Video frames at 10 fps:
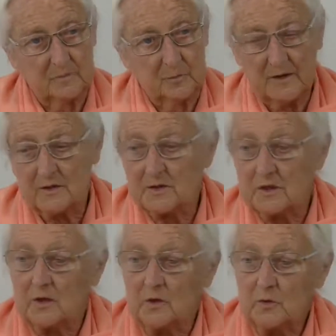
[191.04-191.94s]
weeks
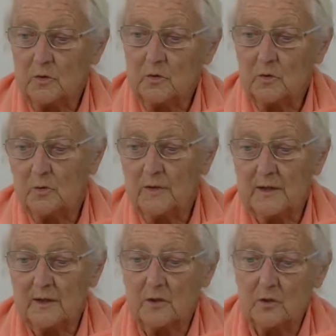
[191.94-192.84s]
ago,
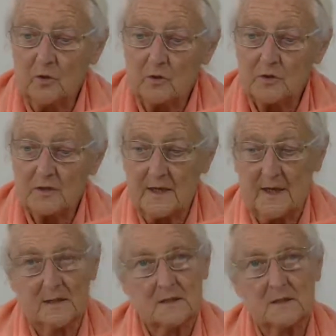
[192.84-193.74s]
we looked
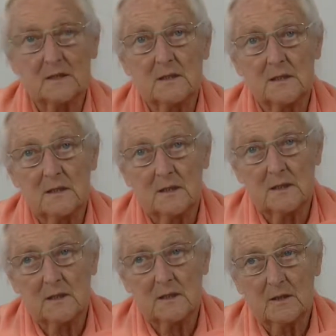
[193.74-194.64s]
at
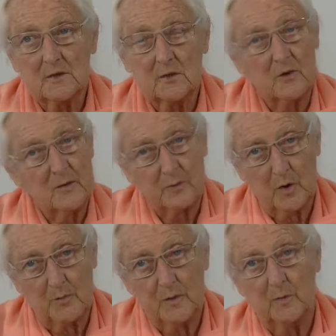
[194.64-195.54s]
the great
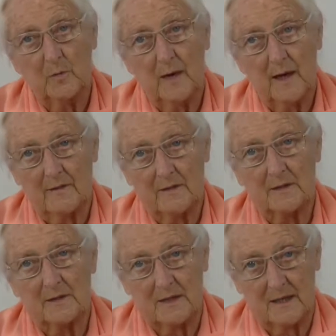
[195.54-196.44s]
problem we're
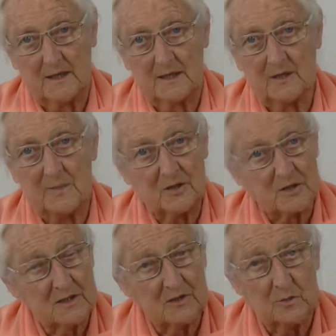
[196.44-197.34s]
having today,
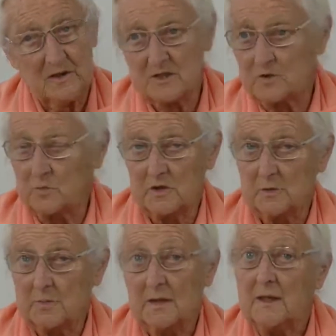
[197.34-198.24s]
especially in the Western
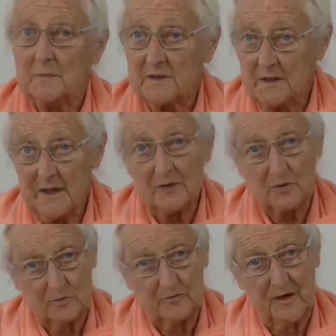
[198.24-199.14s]
world, but in
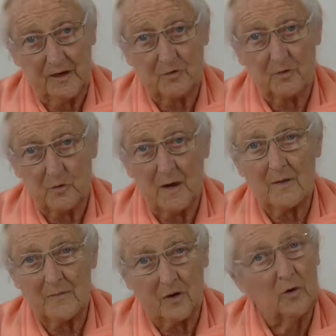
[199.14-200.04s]
actual fact
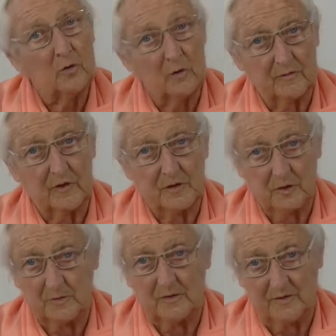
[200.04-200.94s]
throughout the whole of our
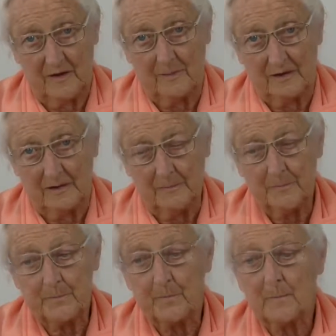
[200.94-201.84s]
human family,
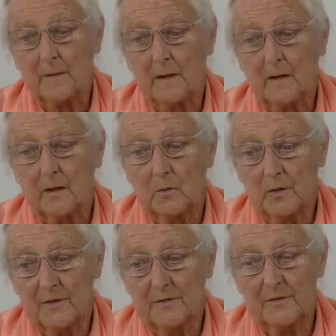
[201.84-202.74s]

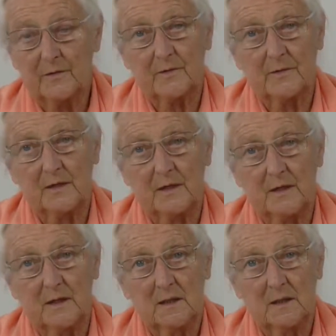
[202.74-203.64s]
with
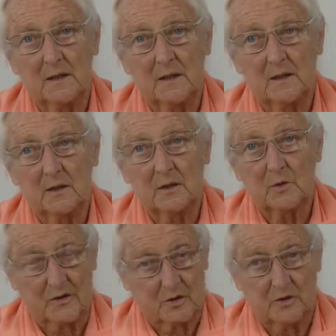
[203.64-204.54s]
the
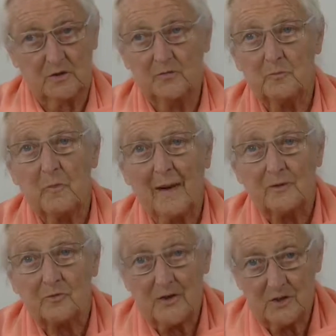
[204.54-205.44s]
question of
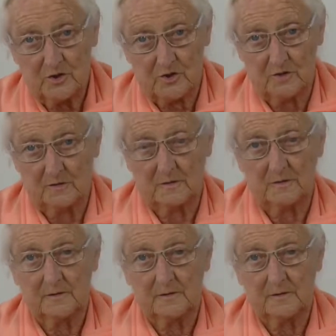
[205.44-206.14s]
migration.